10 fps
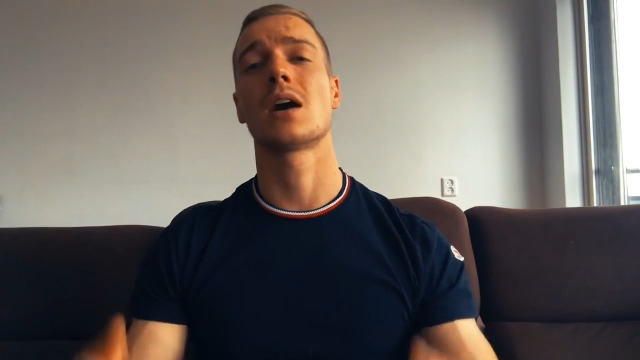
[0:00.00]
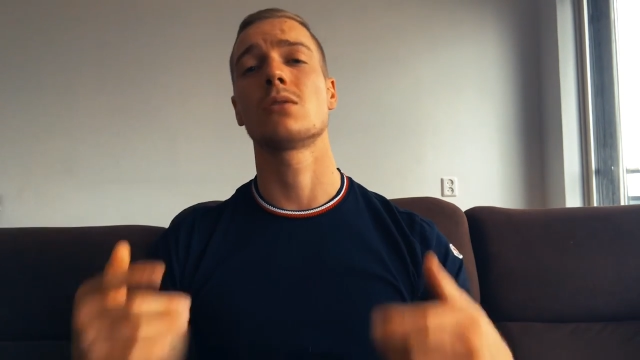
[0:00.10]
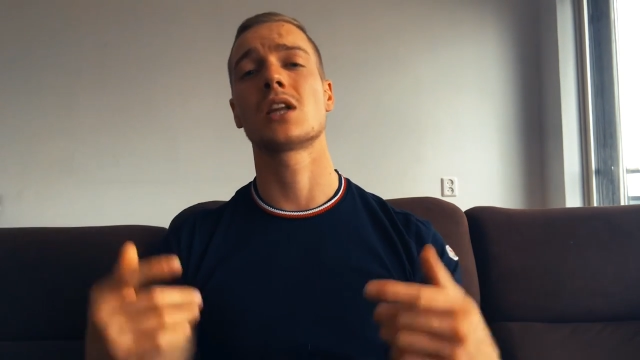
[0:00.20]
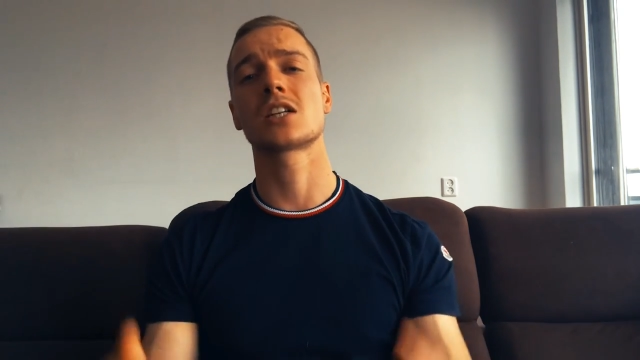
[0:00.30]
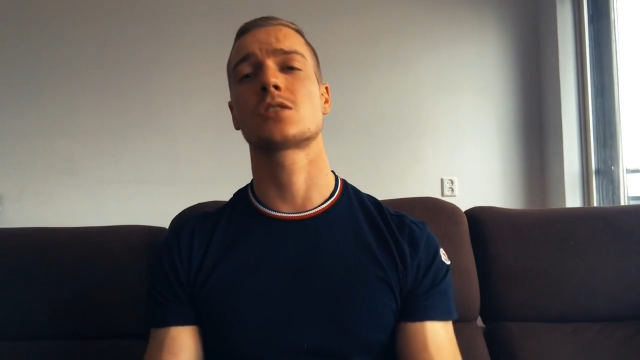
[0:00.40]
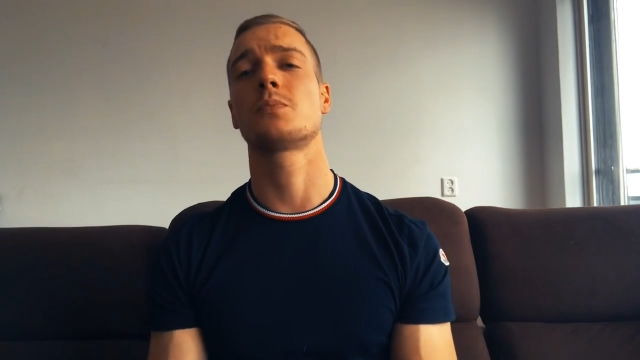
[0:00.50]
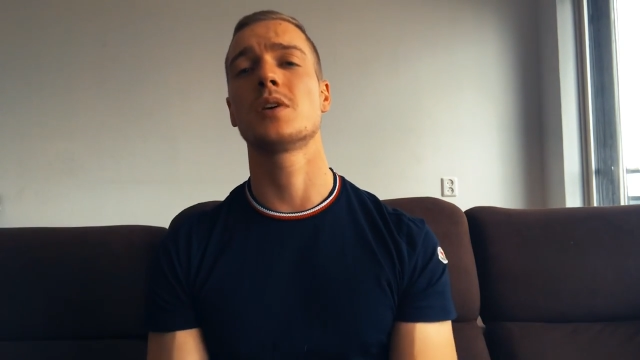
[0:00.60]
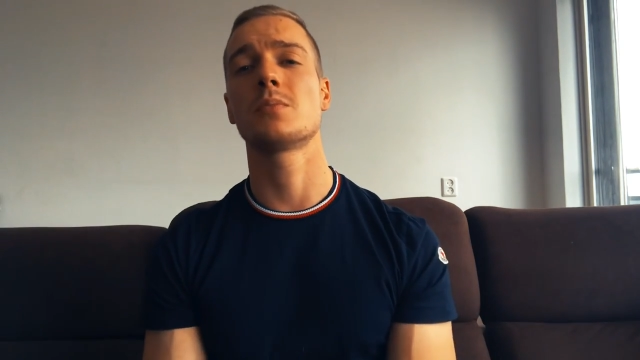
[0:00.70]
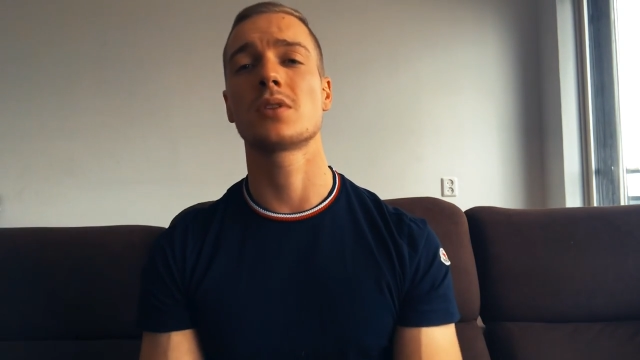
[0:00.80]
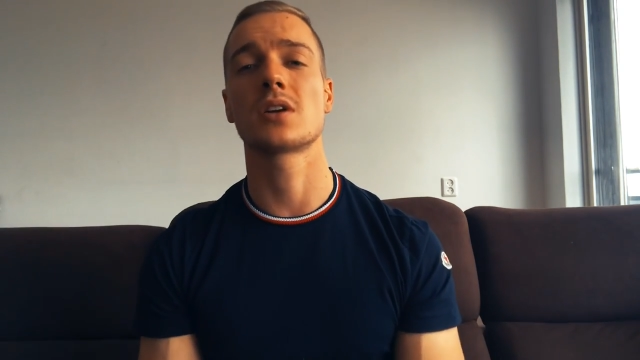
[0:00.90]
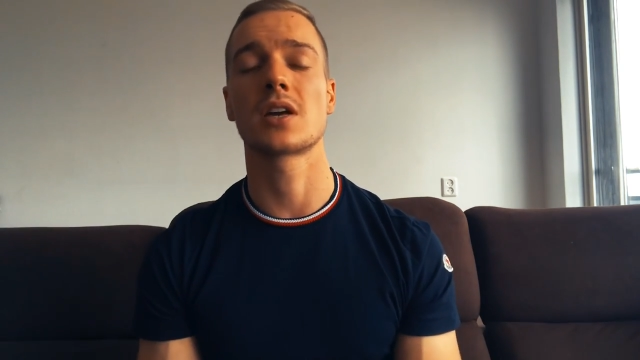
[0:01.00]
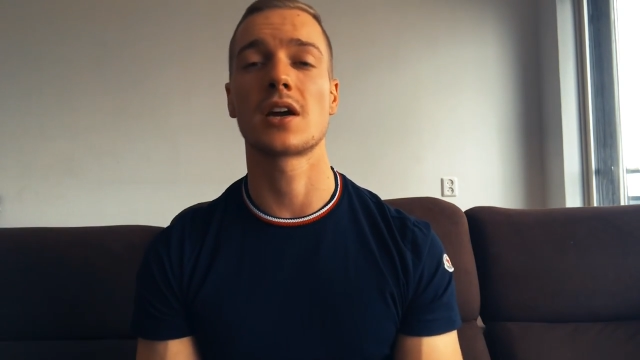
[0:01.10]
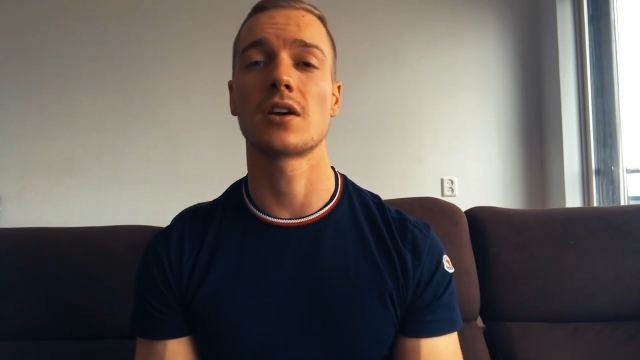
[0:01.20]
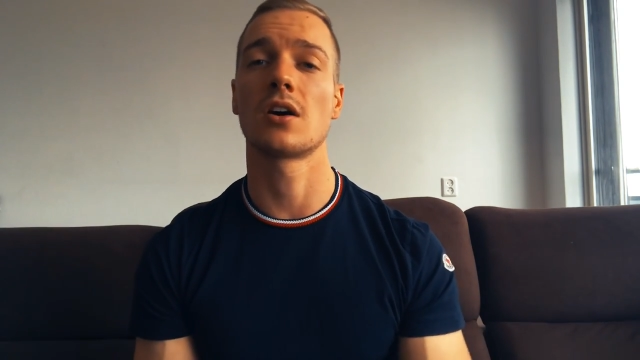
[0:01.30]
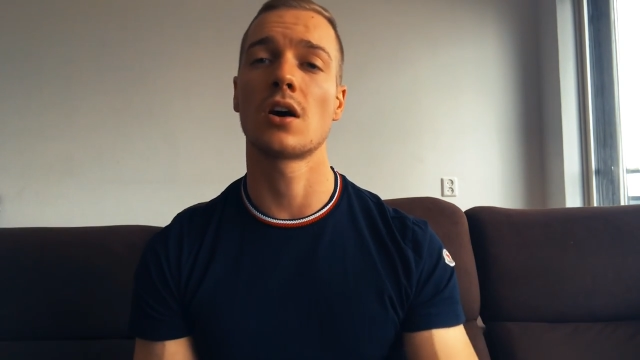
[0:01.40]
Now lots of people are
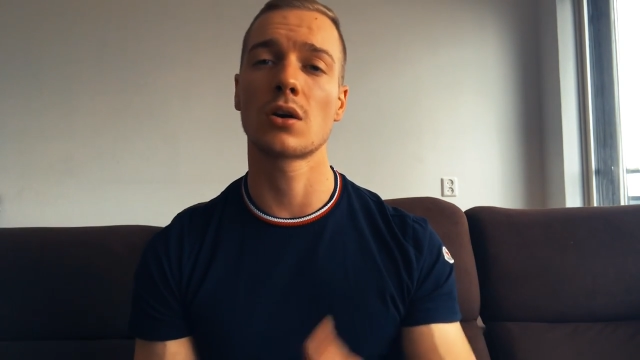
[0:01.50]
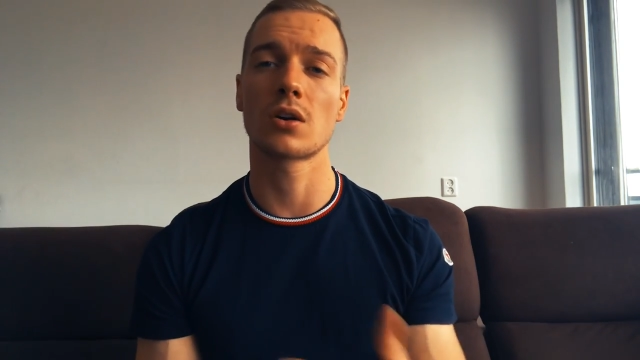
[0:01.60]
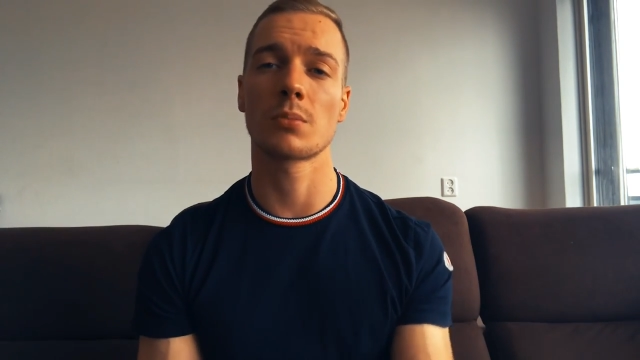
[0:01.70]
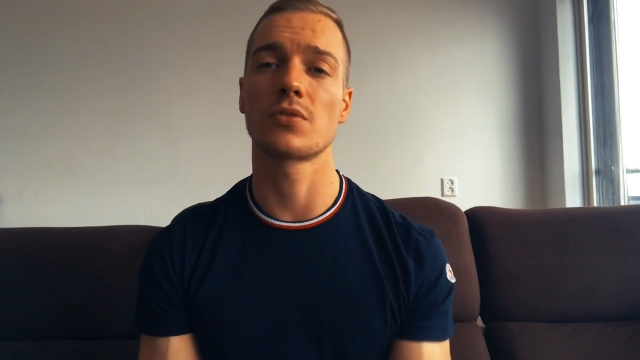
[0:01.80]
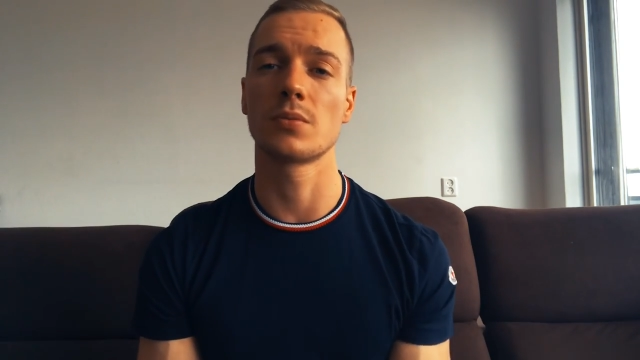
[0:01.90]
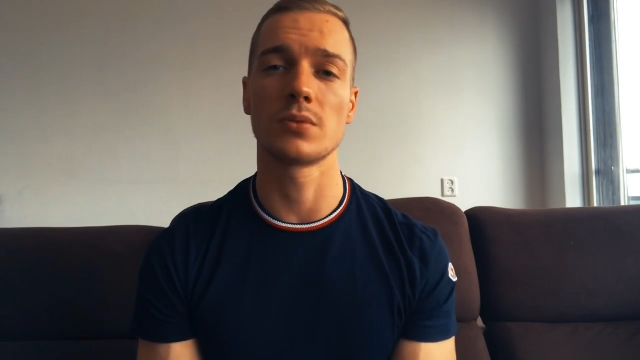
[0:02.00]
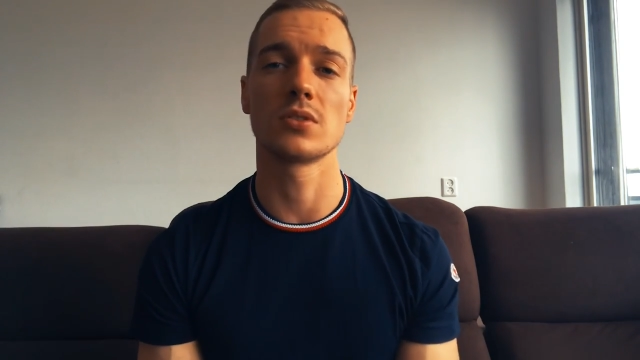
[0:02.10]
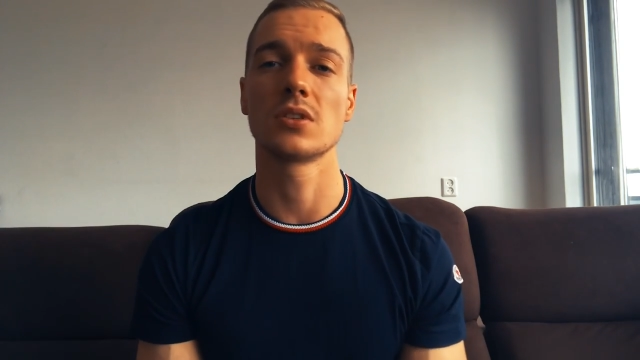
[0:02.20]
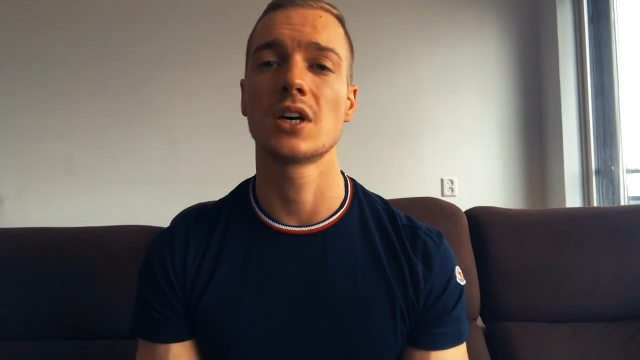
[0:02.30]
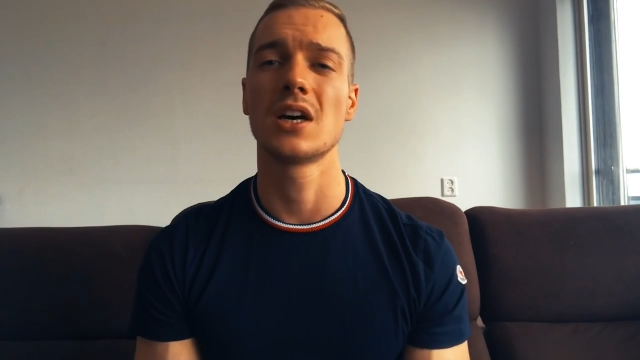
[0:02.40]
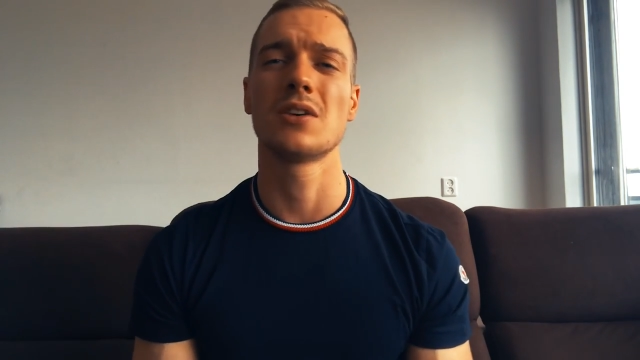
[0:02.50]
getting an uncomfortable